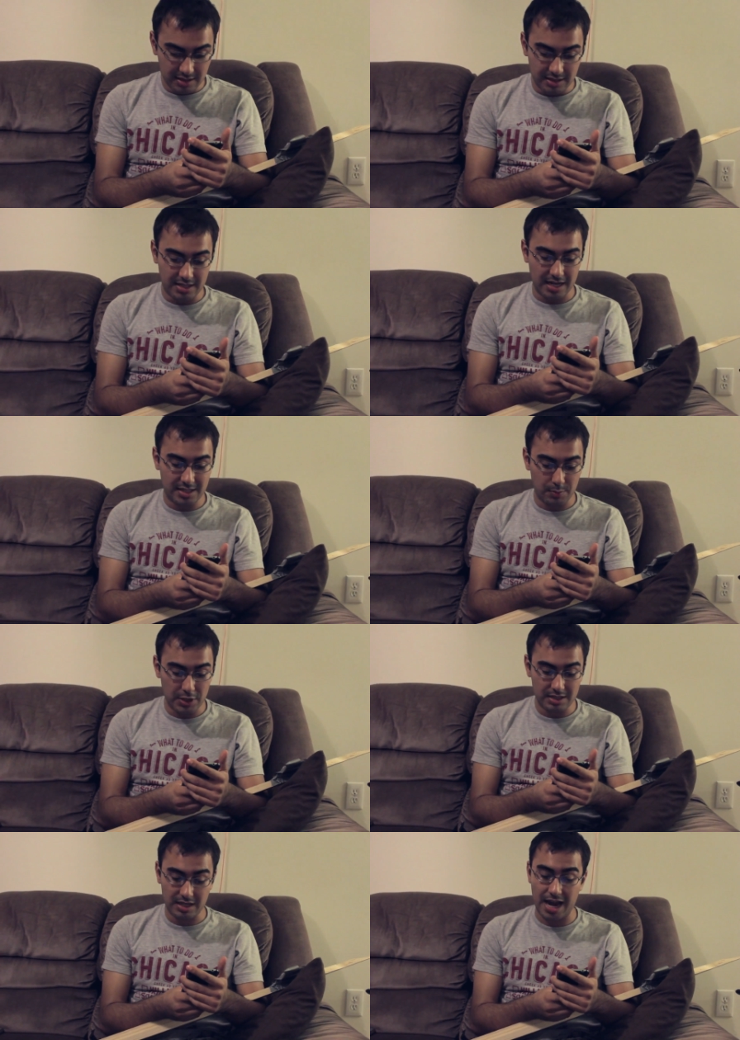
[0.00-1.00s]
Sexy
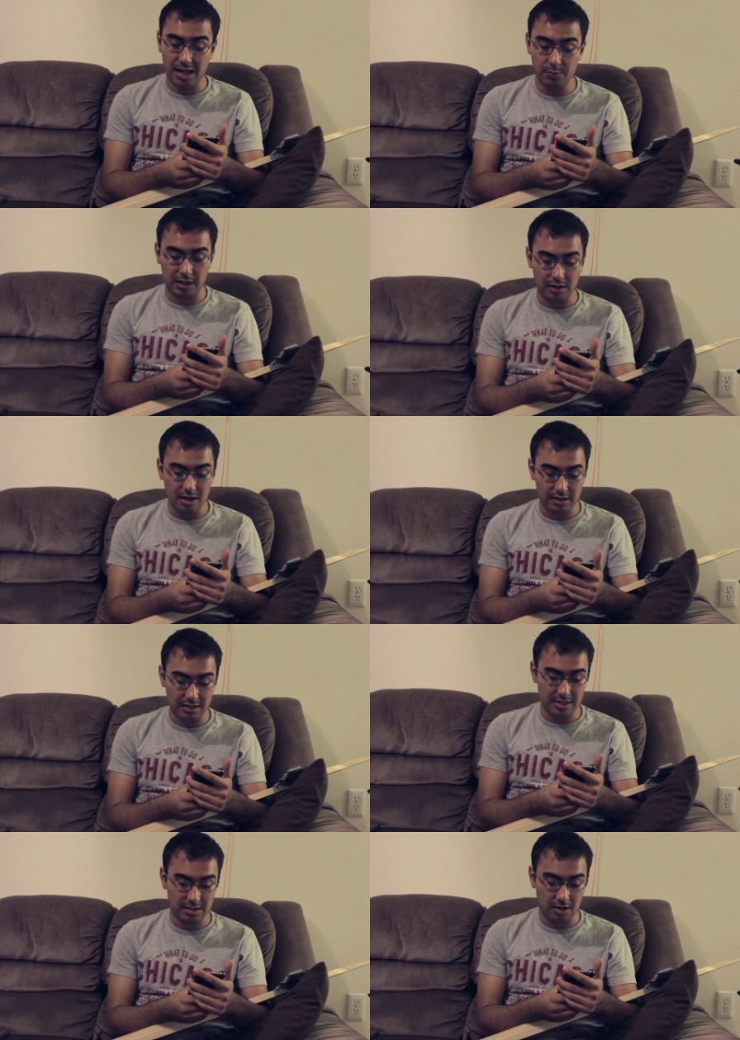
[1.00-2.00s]
beast Kyle
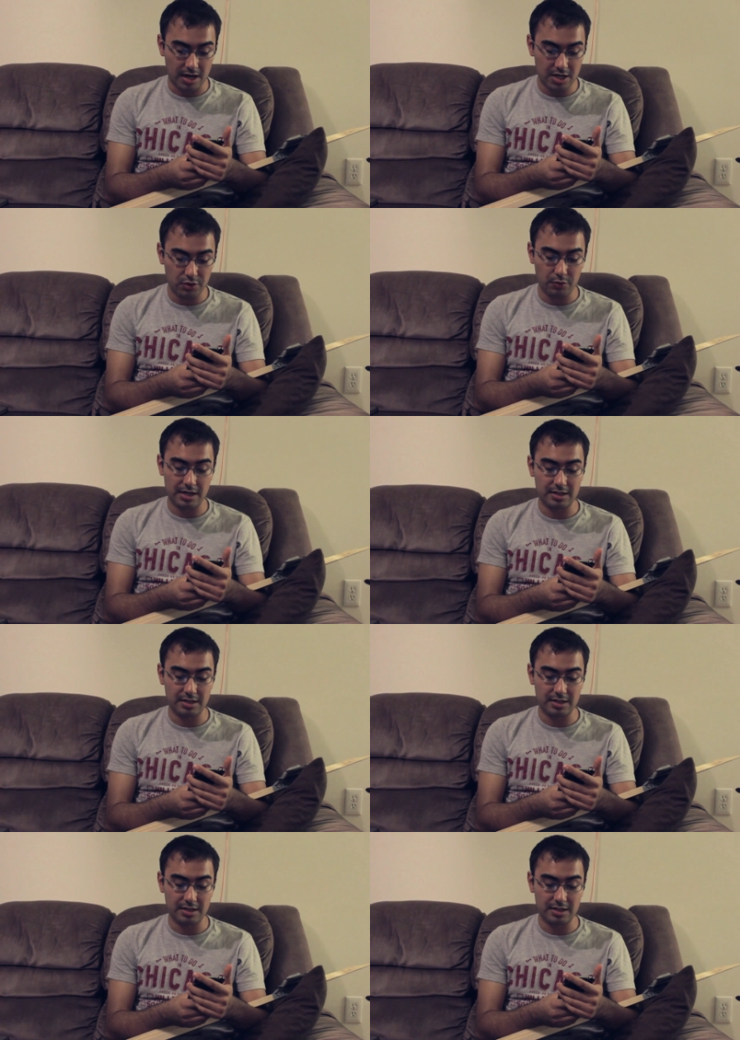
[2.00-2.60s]
MacLachlan is our entryway